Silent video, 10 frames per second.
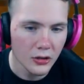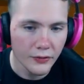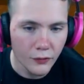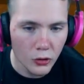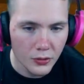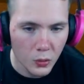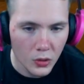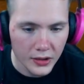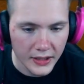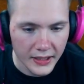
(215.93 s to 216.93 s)
the fourth
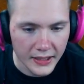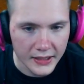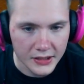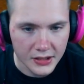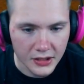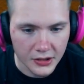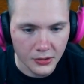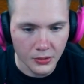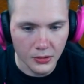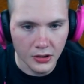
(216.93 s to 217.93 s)
one is
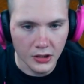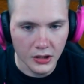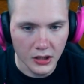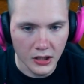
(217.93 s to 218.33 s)
your